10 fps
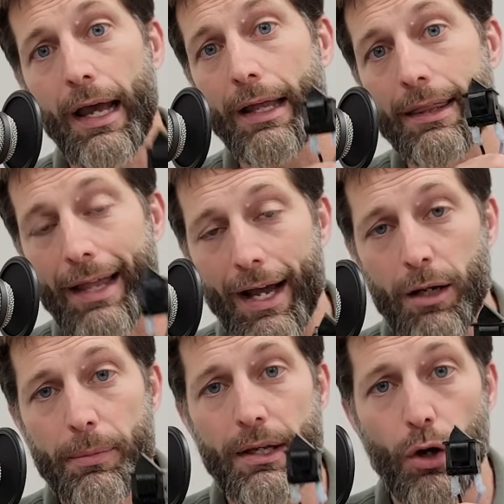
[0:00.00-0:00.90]
and that
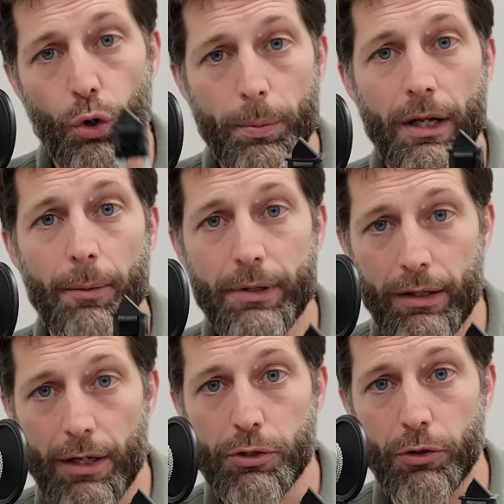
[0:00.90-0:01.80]
could be opening up the
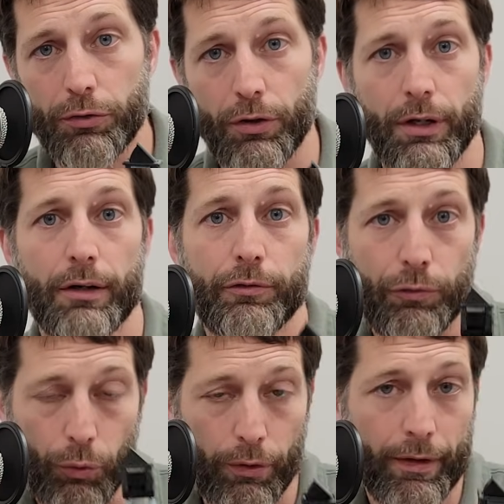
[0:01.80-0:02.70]
electrical circuit
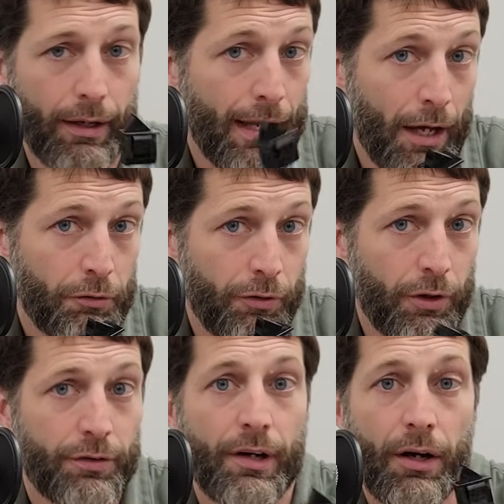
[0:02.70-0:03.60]
for the gas
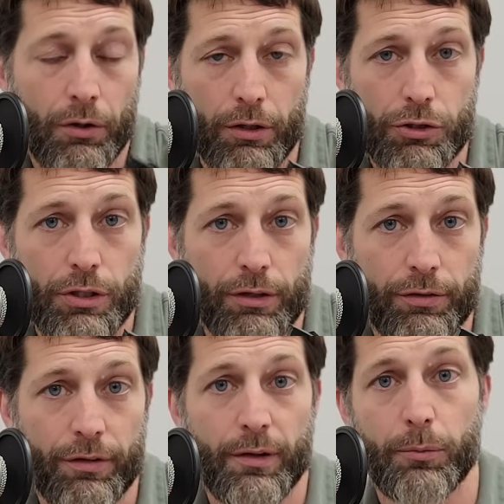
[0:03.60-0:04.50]
furnace and air conditioning
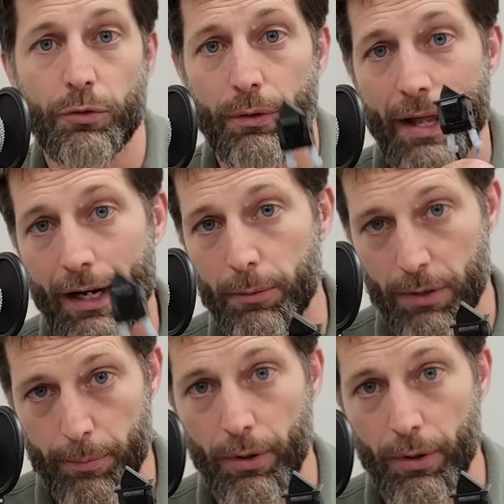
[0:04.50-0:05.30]
system, so that could be the